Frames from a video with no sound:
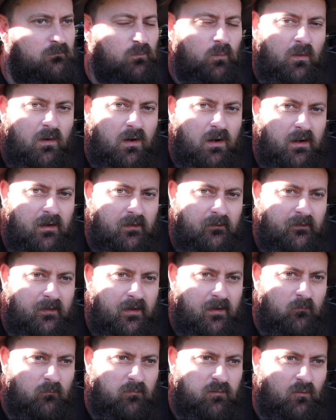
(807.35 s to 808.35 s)
wire
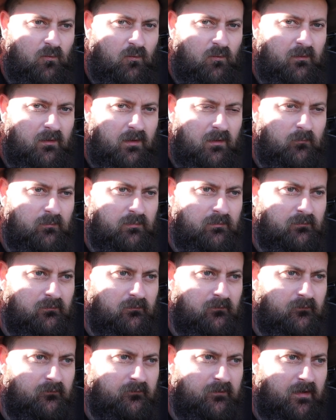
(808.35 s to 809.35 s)
that port up,
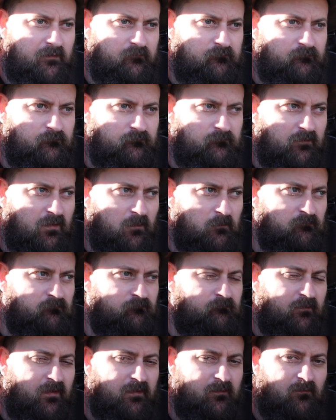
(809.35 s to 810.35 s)
that's just coming
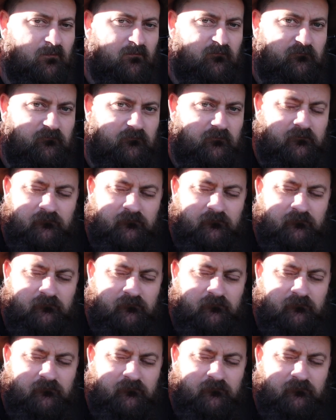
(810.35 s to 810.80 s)
straight off.